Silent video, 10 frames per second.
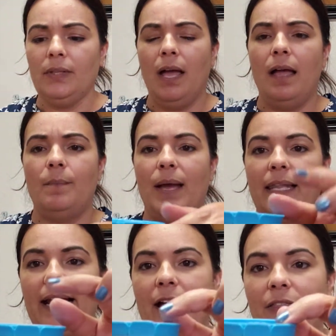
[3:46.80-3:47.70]
I
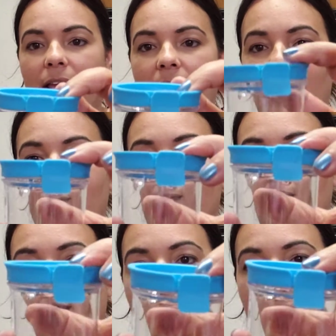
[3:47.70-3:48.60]
like how they
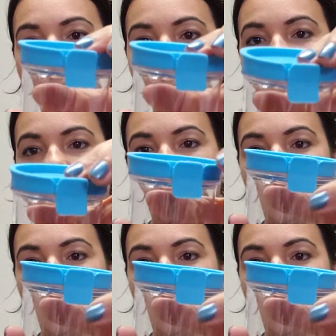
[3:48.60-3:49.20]
have this